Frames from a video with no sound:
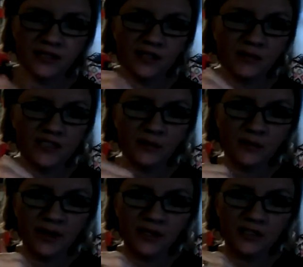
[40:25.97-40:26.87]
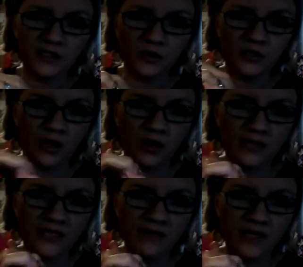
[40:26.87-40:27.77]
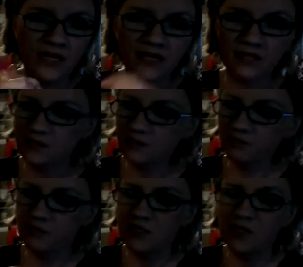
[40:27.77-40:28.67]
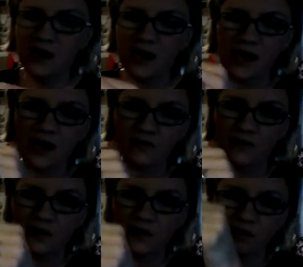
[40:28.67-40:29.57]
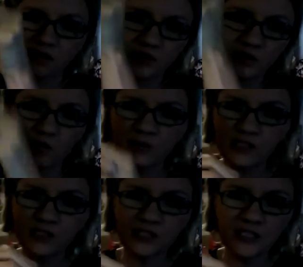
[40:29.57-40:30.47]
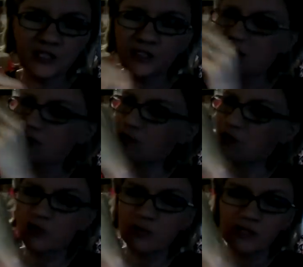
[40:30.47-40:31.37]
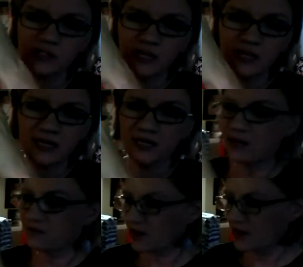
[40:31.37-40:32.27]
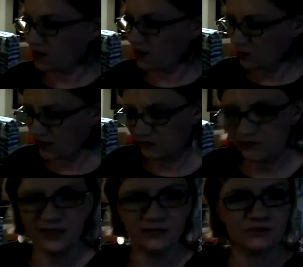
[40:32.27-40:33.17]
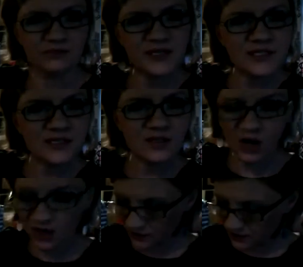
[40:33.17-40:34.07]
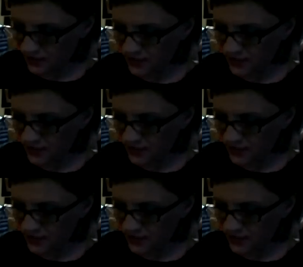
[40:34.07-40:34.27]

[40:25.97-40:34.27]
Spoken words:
There's my zipper pouch I told you I always have on hand. I have toothbrush in here. I keep a toothbrush on hand. I've got all my business cards.